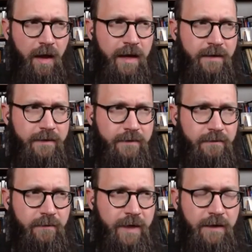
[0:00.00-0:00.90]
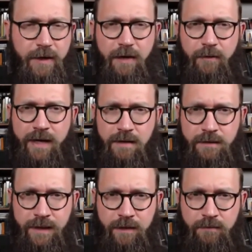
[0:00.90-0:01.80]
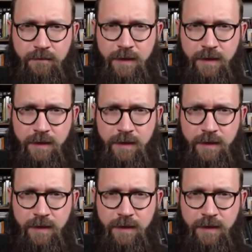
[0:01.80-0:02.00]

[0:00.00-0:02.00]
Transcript: And when I look at reality,